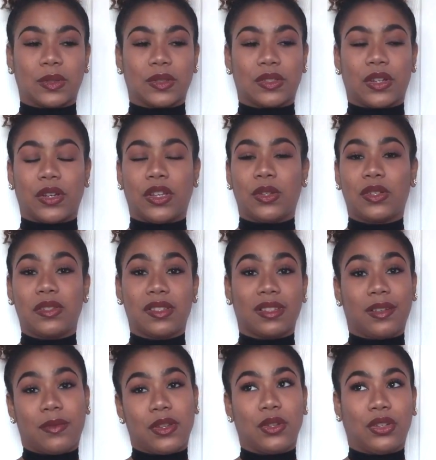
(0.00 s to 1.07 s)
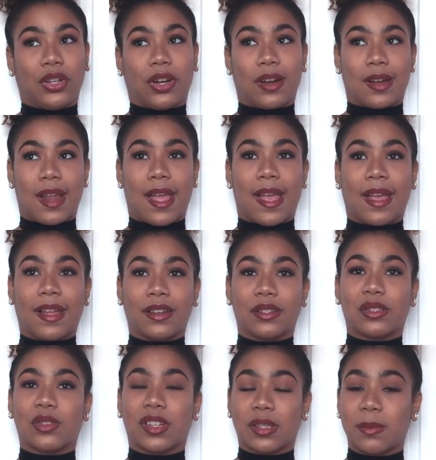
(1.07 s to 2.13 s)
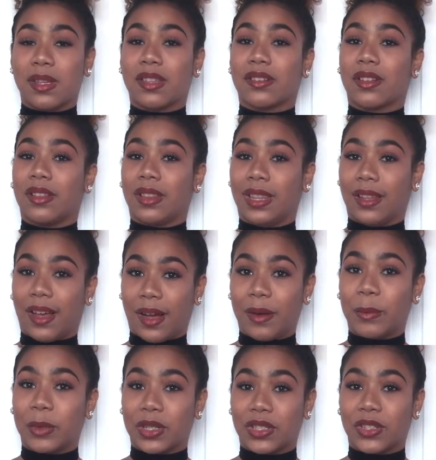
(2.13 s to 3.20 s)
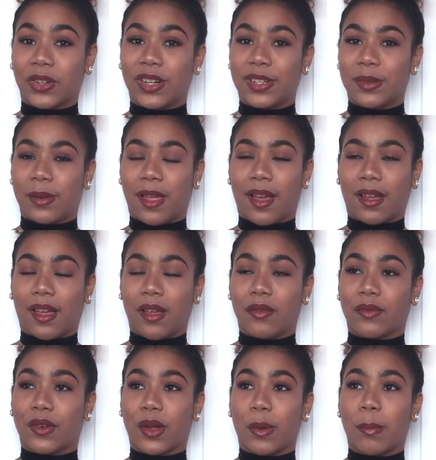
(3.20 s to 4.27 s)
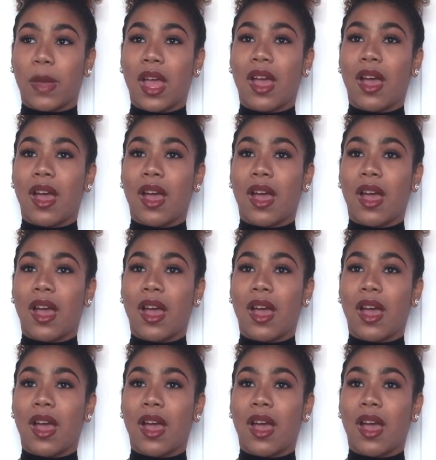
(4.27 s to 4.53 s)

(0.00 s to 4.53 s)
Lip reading: So you just live and you learn, and trust me, there's a lot more stories where that came from.